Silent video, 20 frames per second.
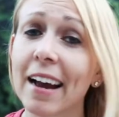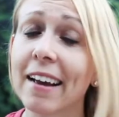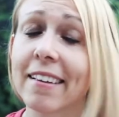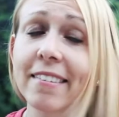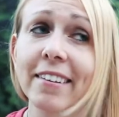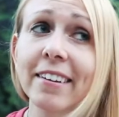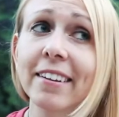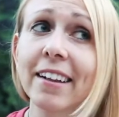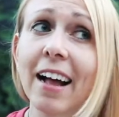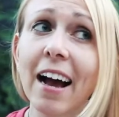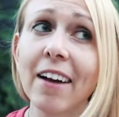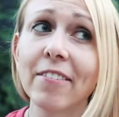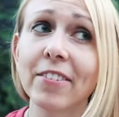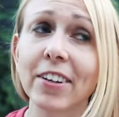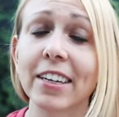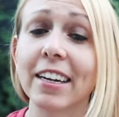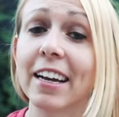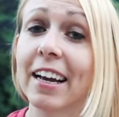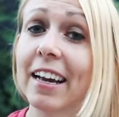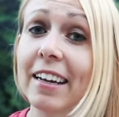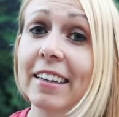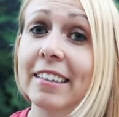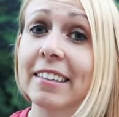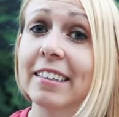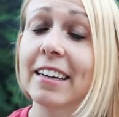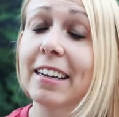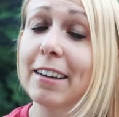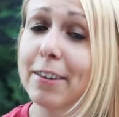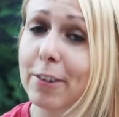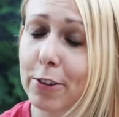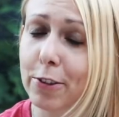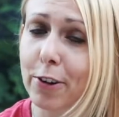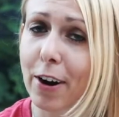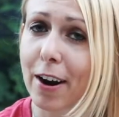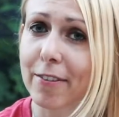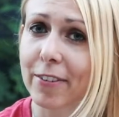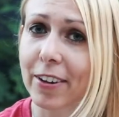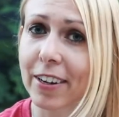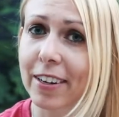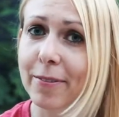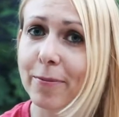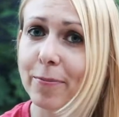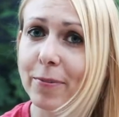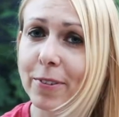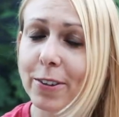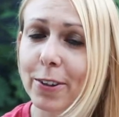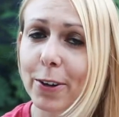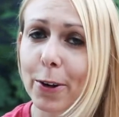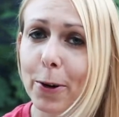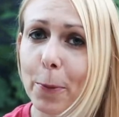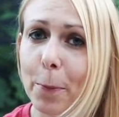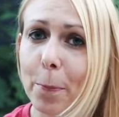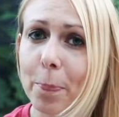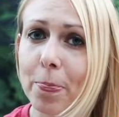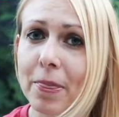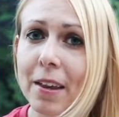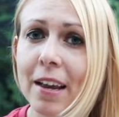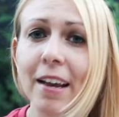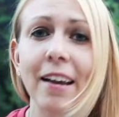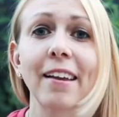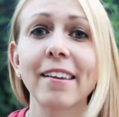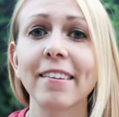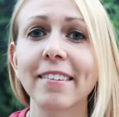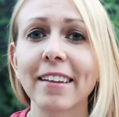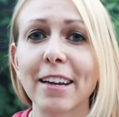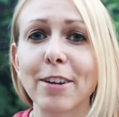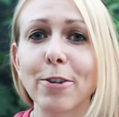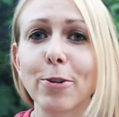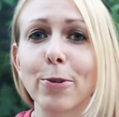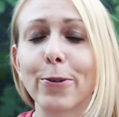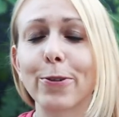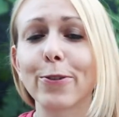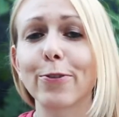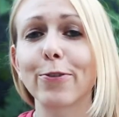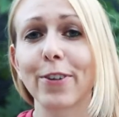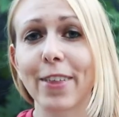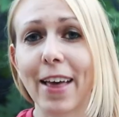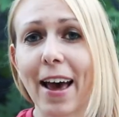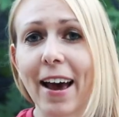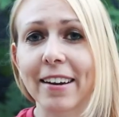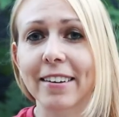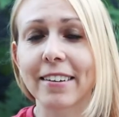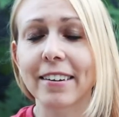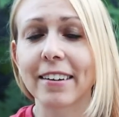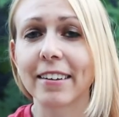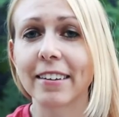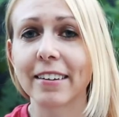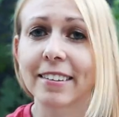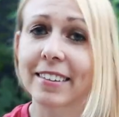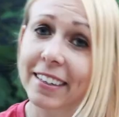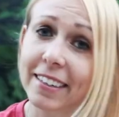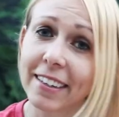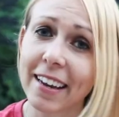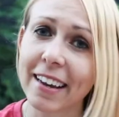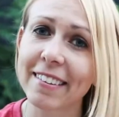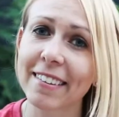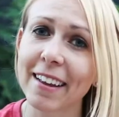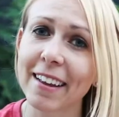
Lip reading: I still have it and it is thriving. So stay tuned for that. Till next